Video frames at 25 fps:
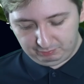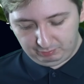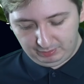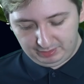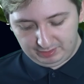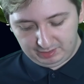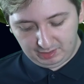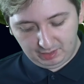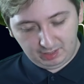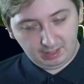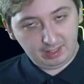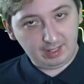
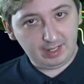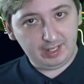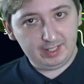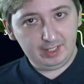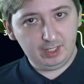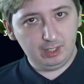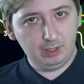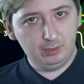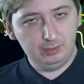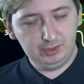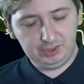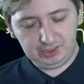with
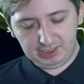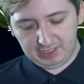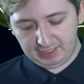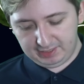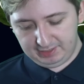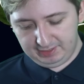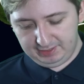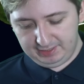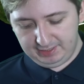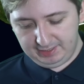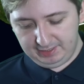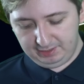high
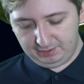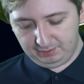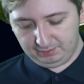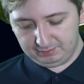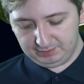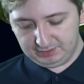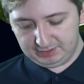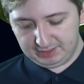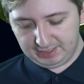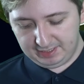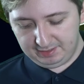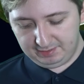oceanic heat
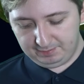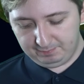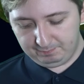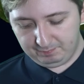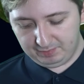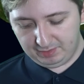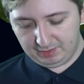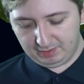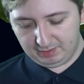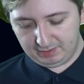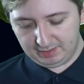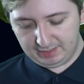content
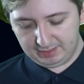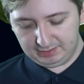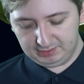uh,